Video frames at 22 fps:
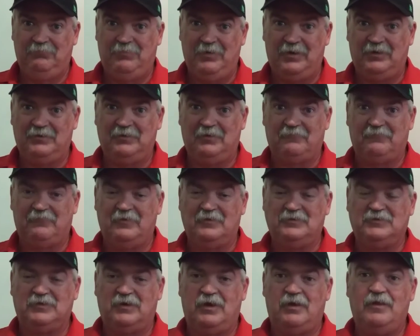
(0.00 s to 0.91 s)
big
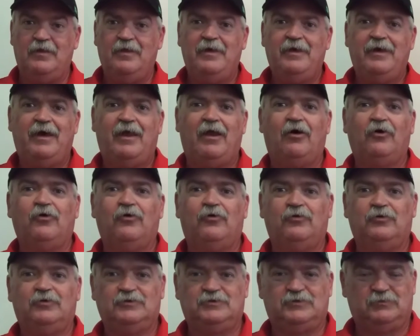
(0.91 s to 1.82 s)
difference in it. And I'll
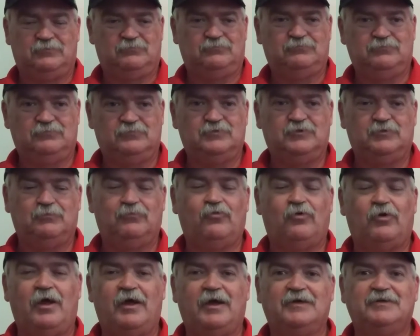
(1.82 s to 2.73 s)
go into some some
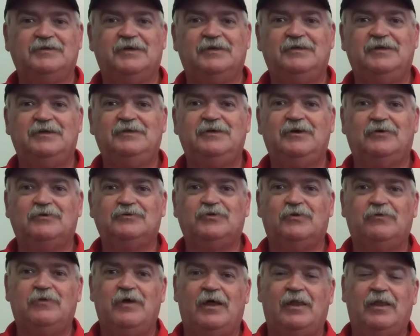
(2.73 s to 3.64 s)
more, like I said, details
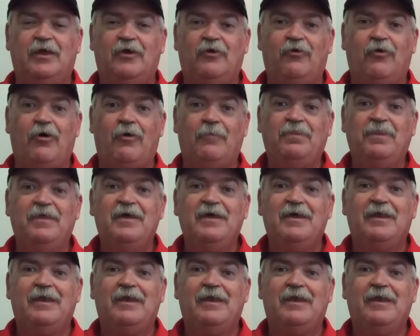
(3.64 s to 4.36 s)
on that later on.